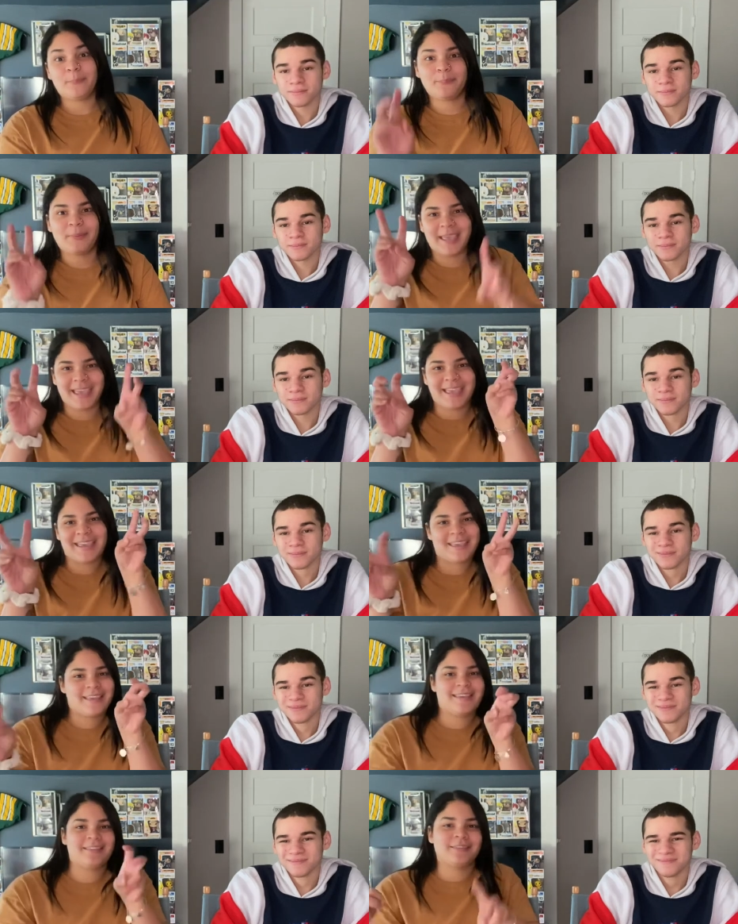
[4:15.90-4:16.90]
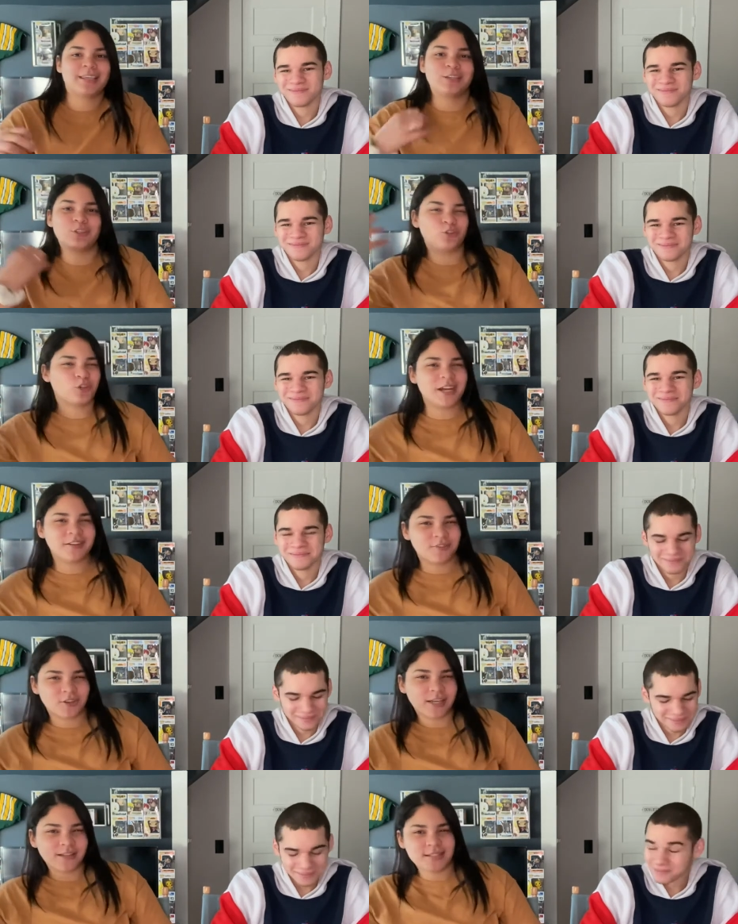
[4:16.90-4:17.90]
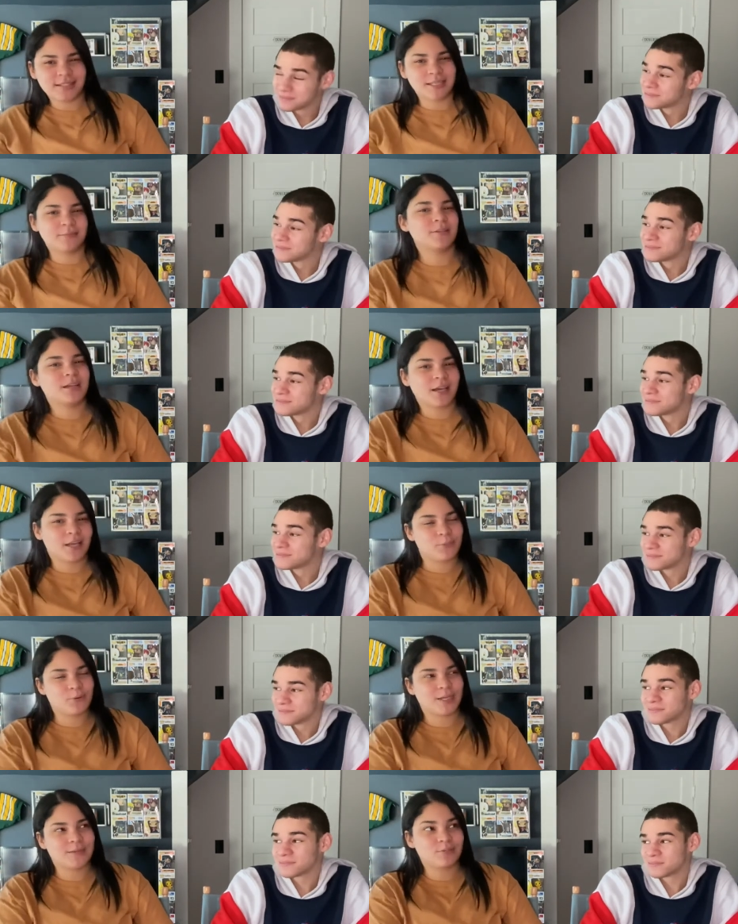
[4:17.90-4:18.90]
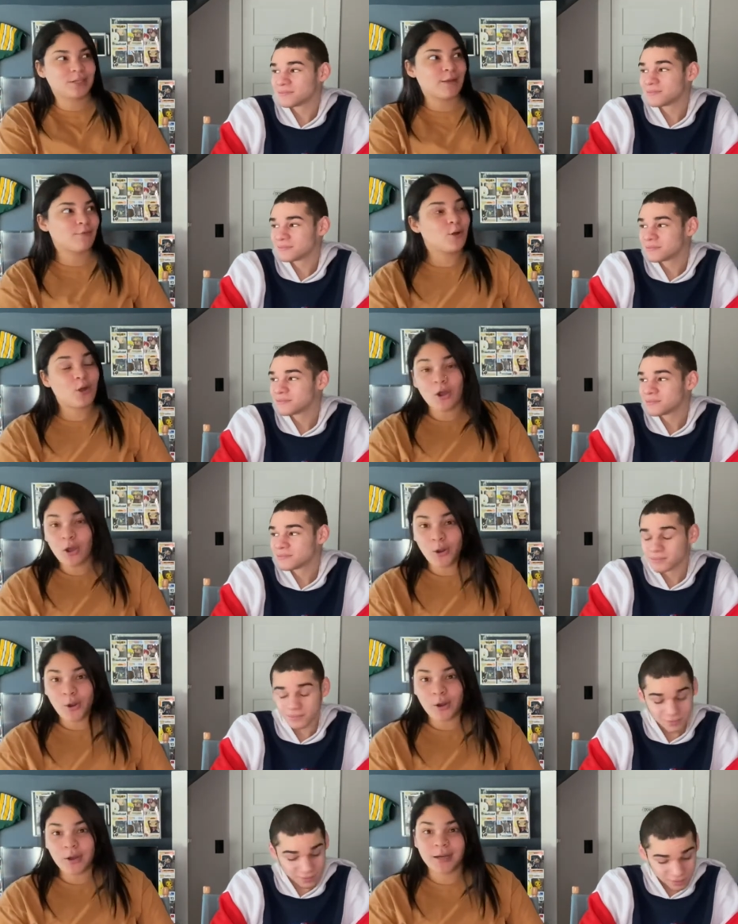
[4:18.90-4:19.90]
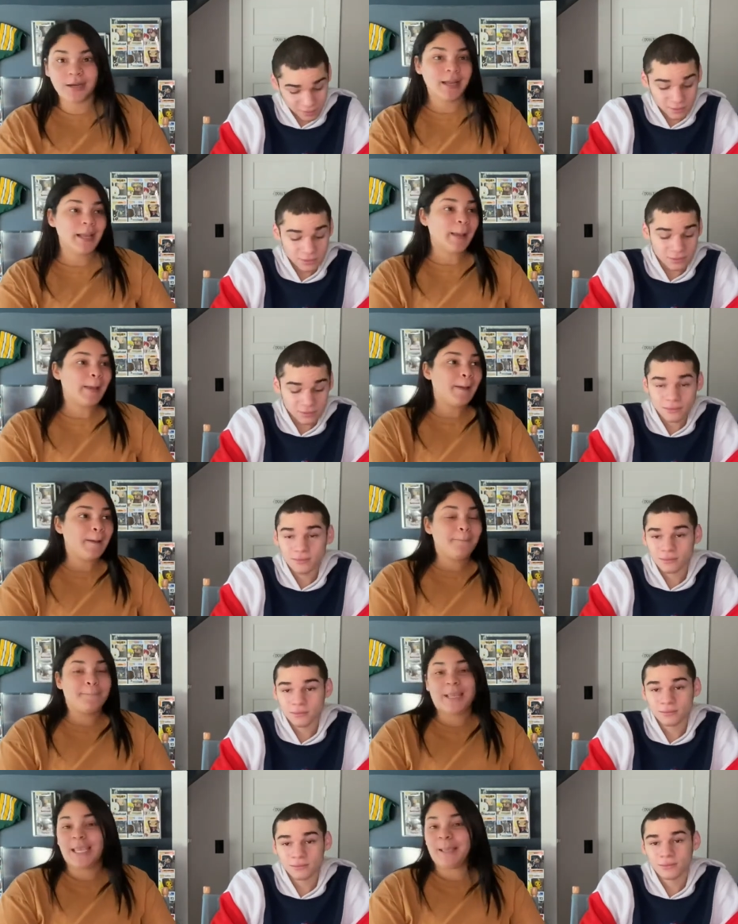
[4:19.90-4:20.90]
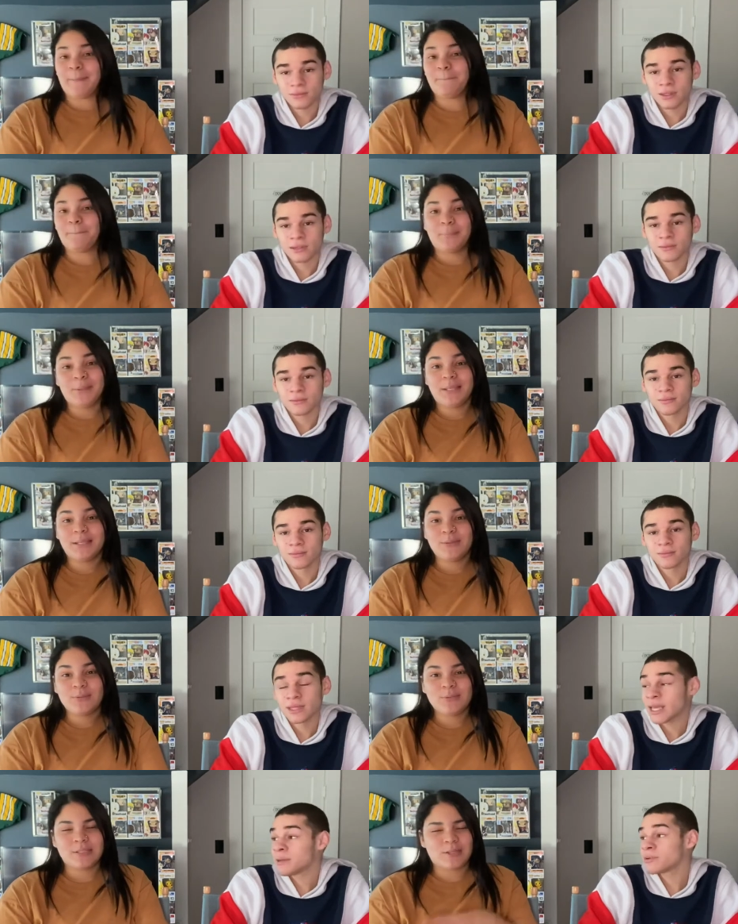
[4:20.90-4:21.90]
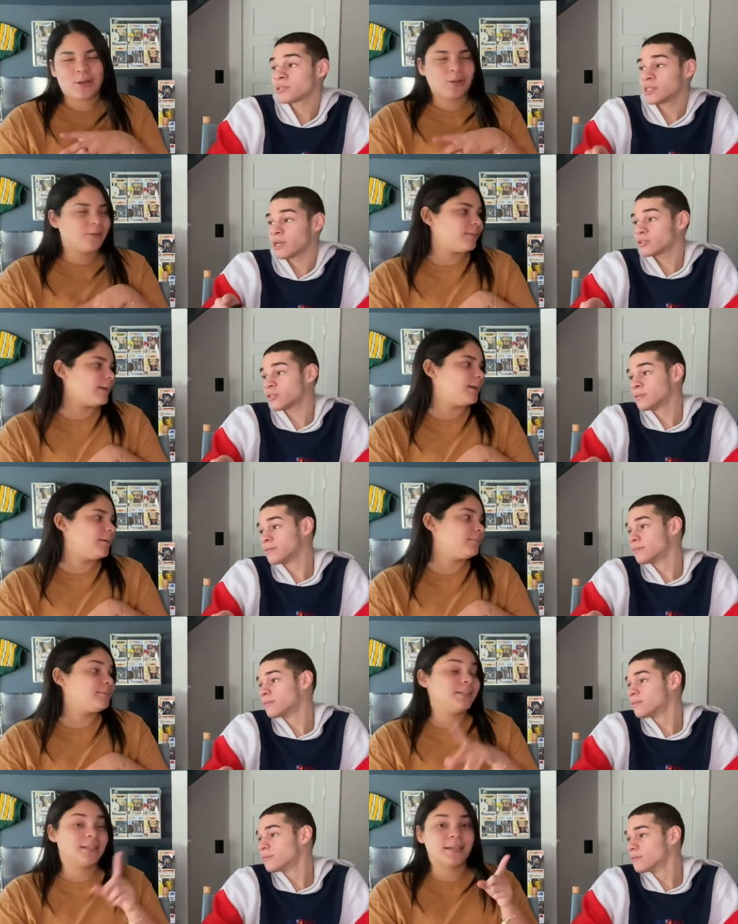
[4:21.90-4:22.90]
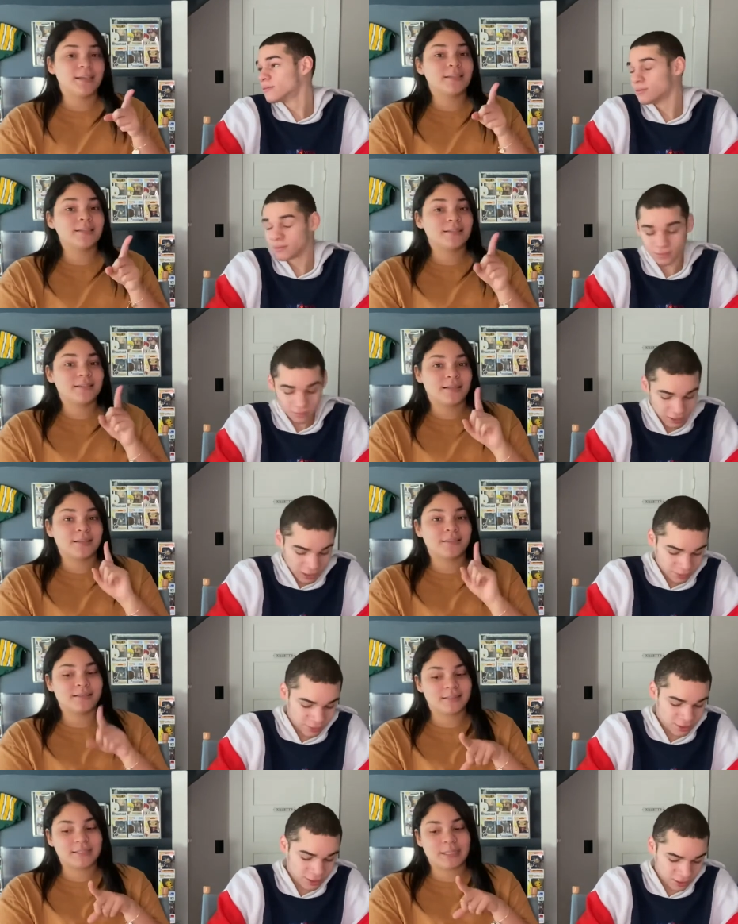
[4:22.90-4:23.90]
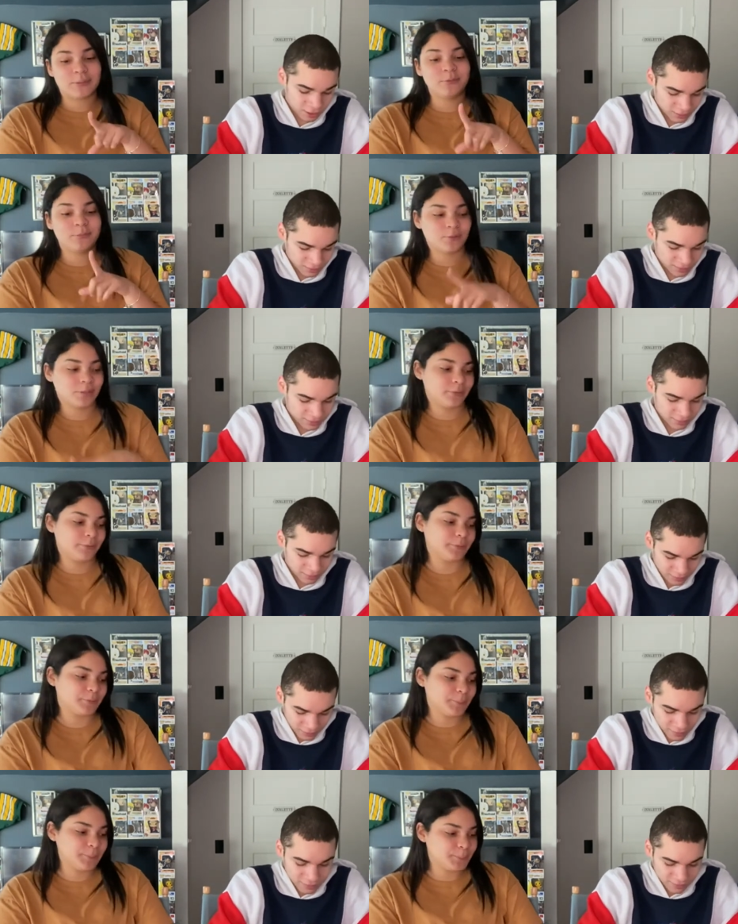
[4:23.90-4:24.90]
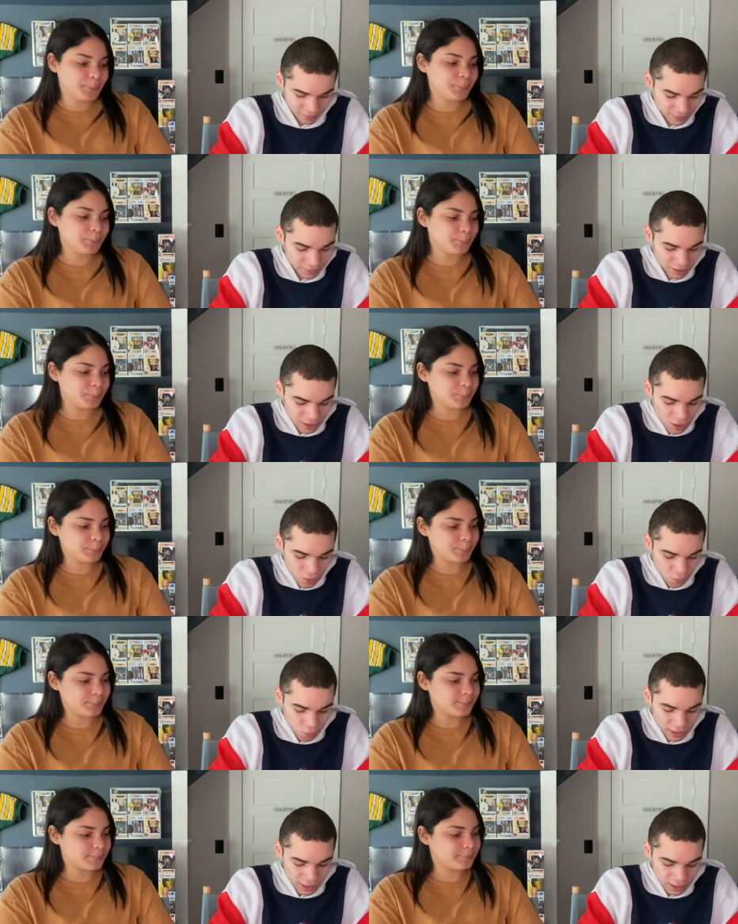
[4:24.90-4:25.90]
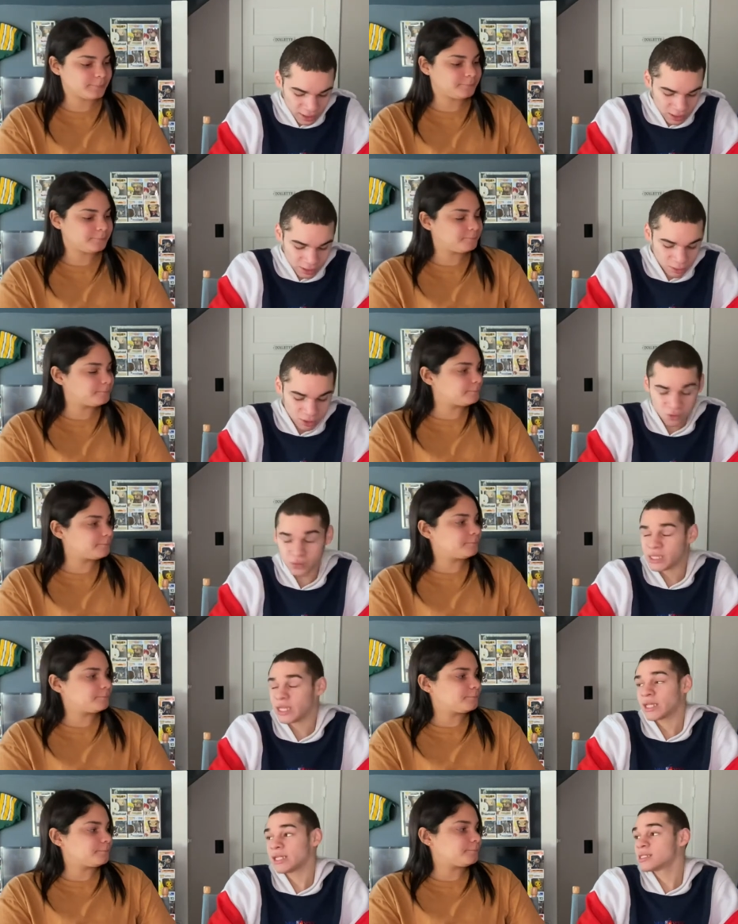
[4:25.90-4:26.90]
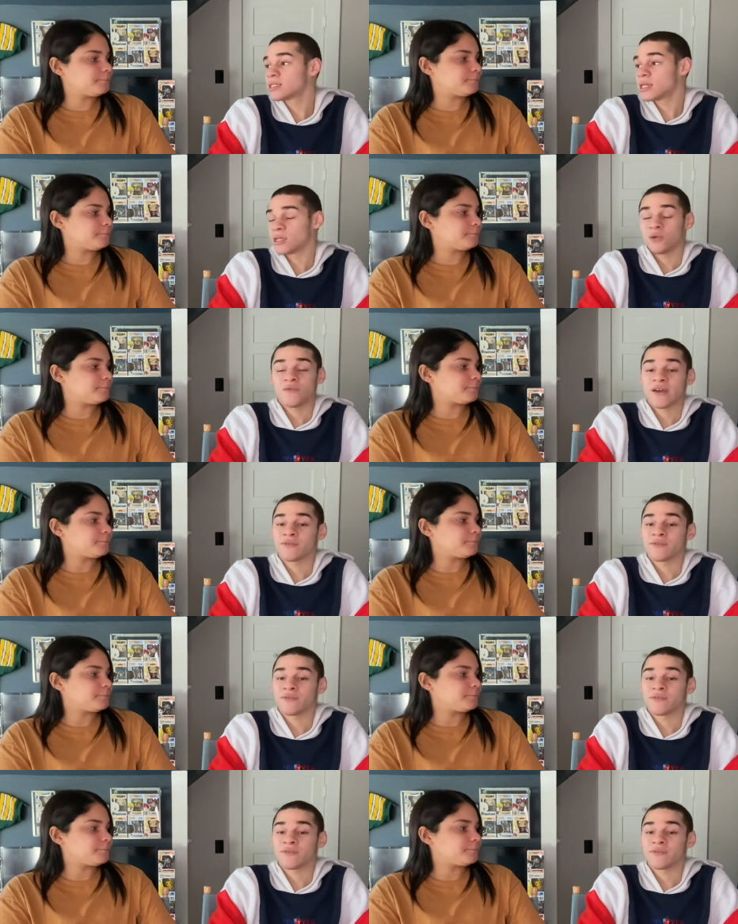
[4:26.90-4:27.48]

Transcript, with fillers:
Speaker 1: pet and like driver at the same time. You don't have to have a car, pay bills,
Speaker 2: and, and protect her. Yes, and protect that'd her. Be pretty cool. What is the most ridiculous thing you've ever